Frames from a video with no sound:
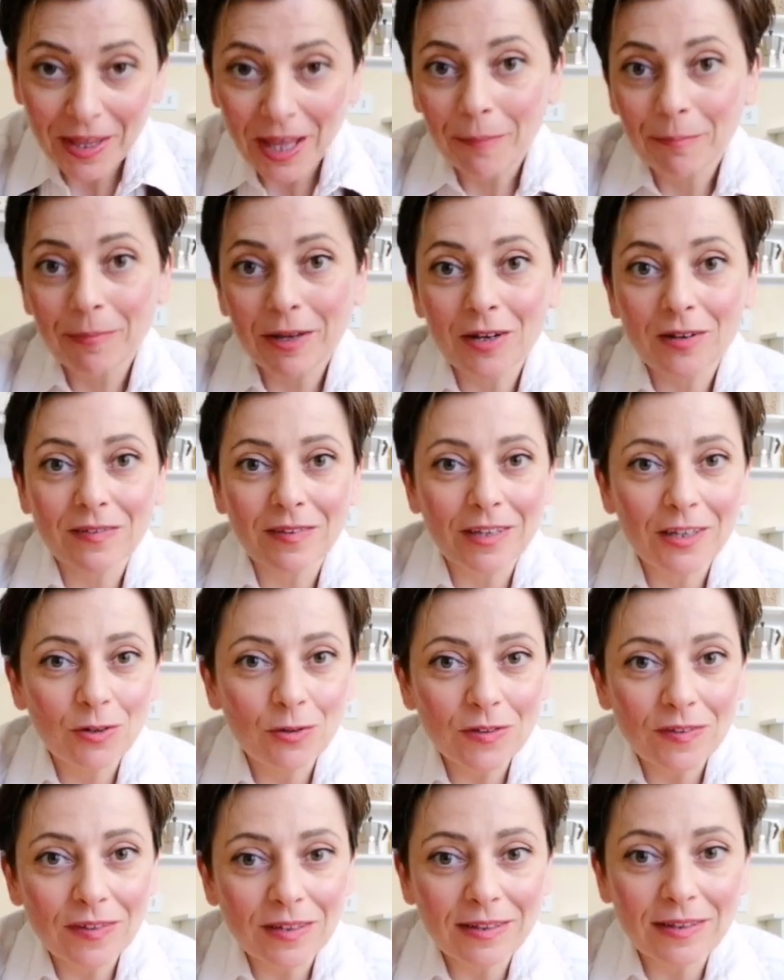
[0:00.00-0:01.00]
because
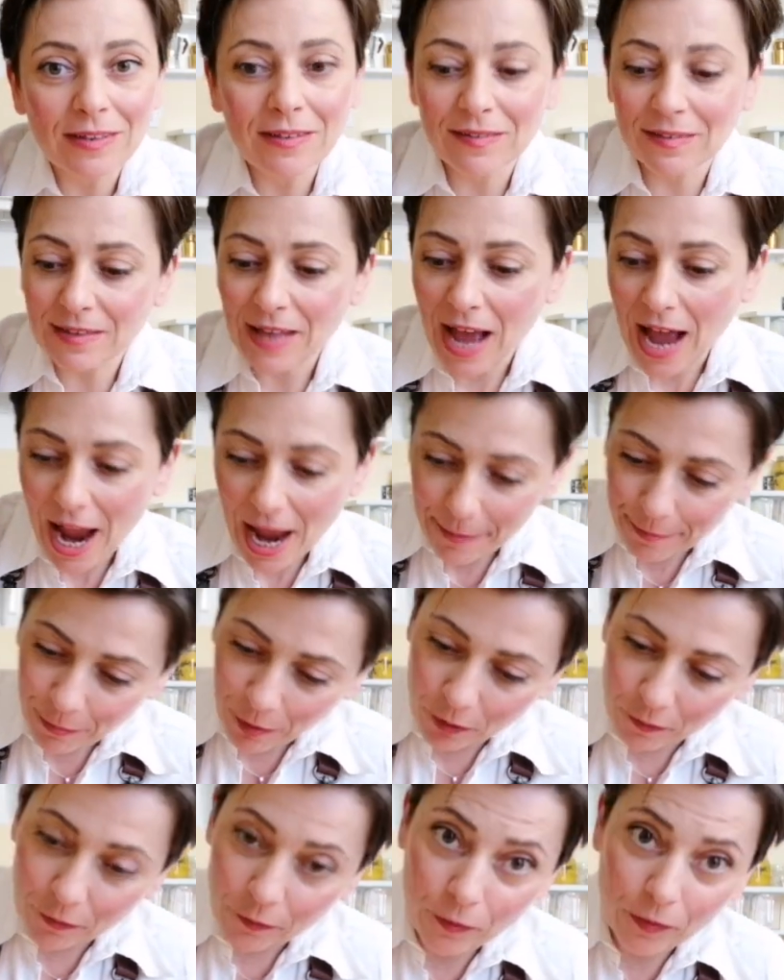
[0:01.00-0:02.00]
using this type of
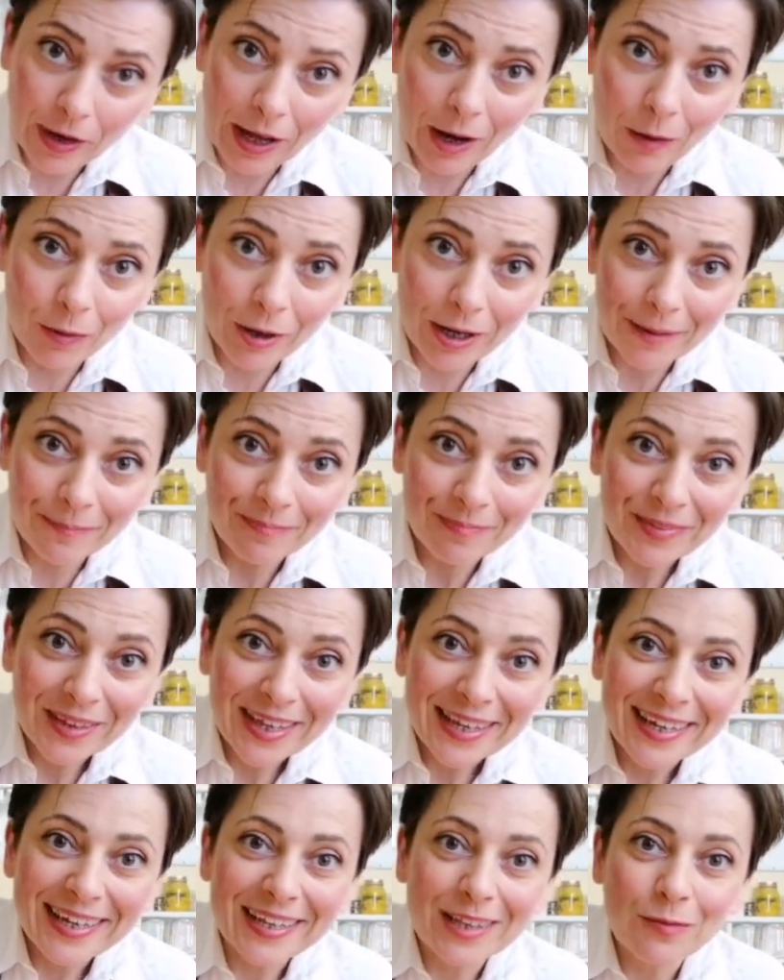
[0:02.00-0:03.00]
flour,
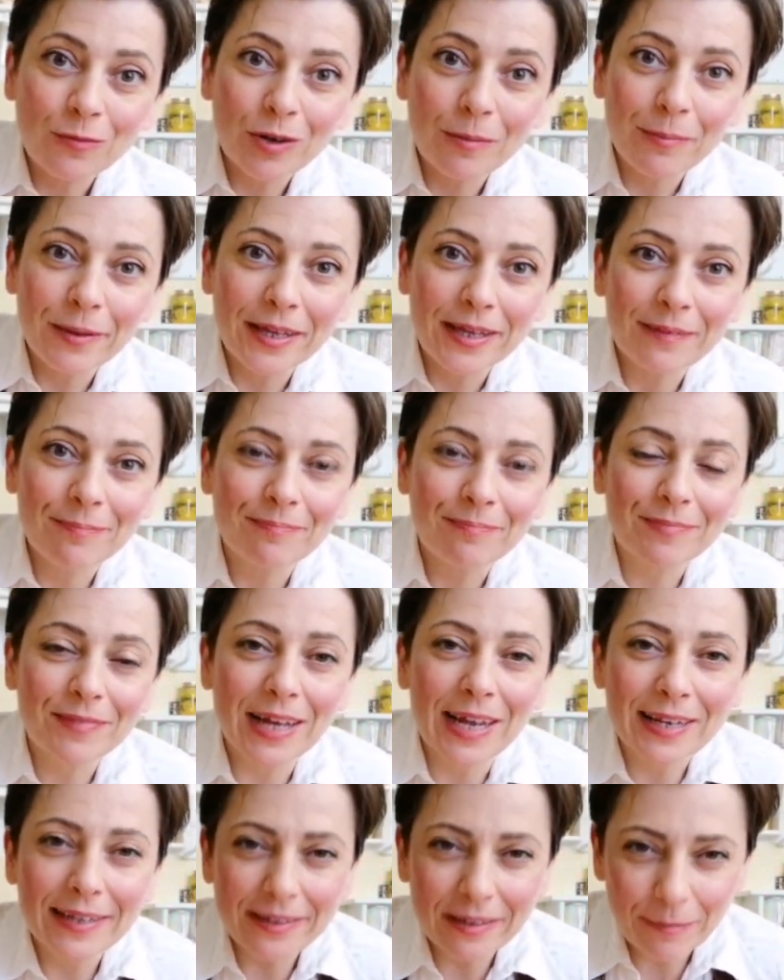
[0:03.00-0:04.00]
it will be a
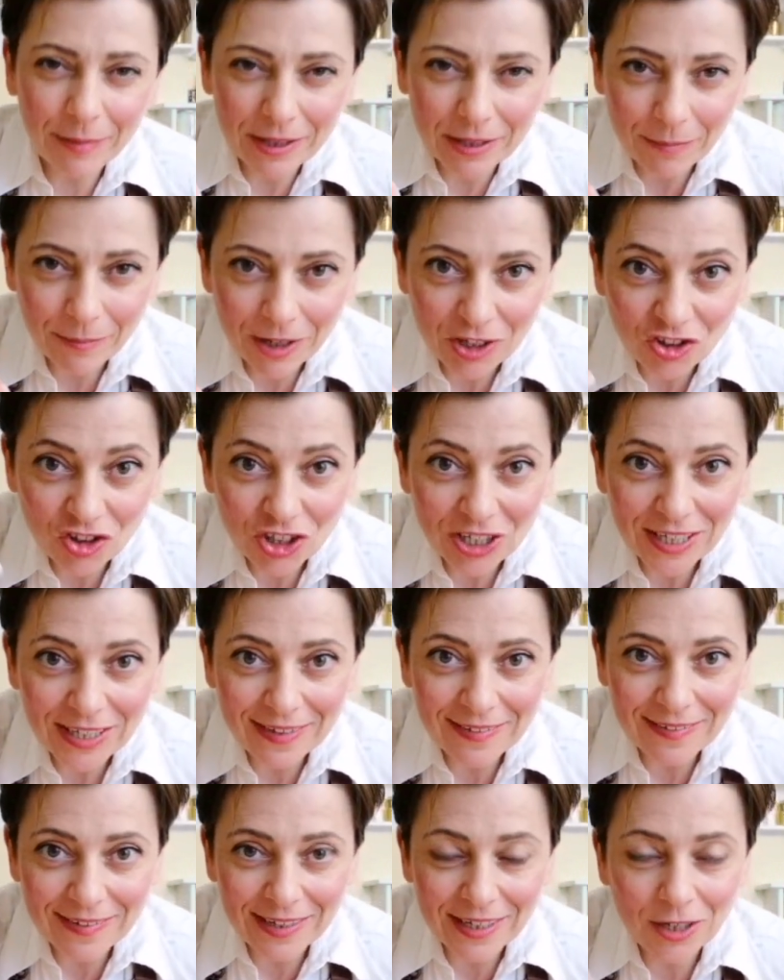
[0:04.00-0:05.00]
little bit much
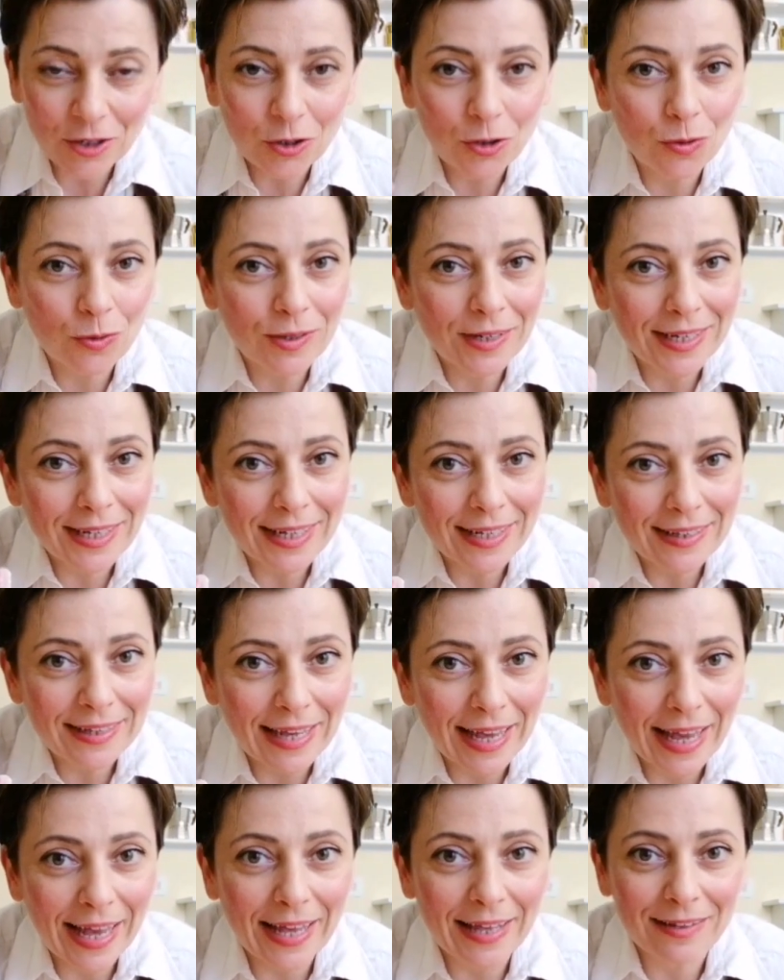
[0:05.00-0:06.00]
easy to knead
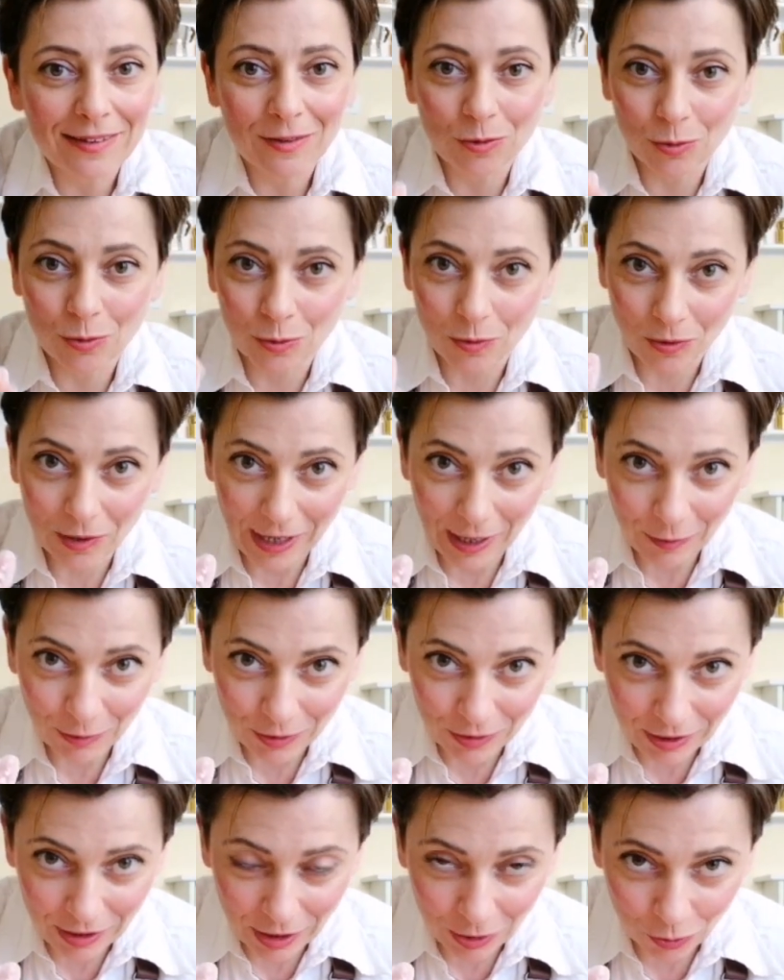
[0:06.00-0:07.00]
and to roll out
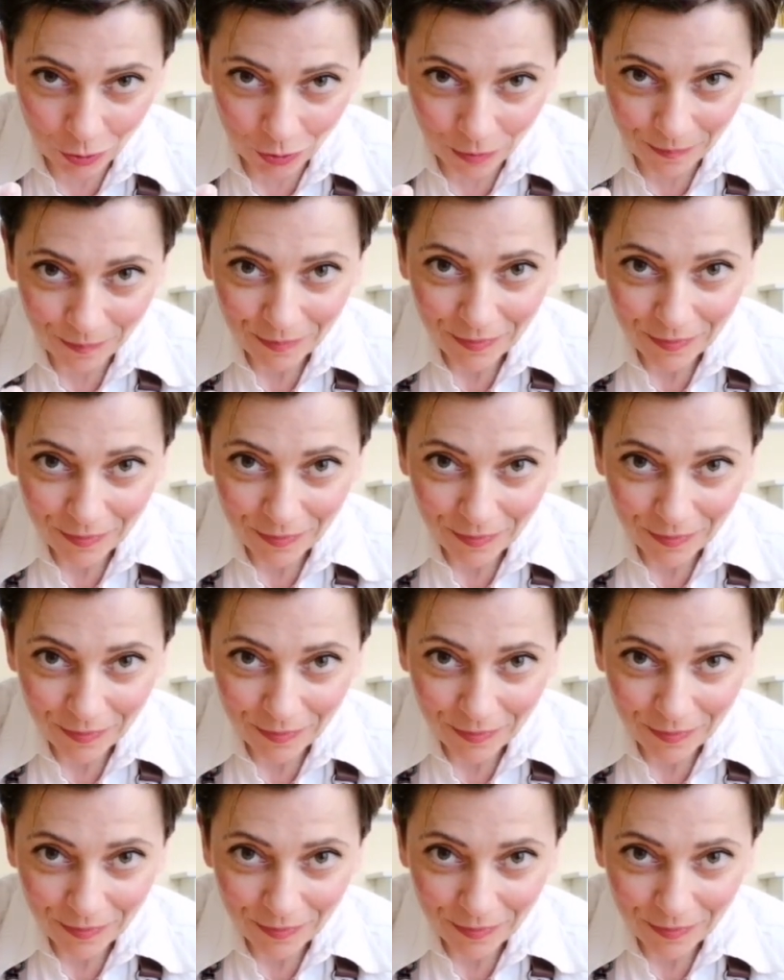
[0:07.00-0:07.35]
the dough.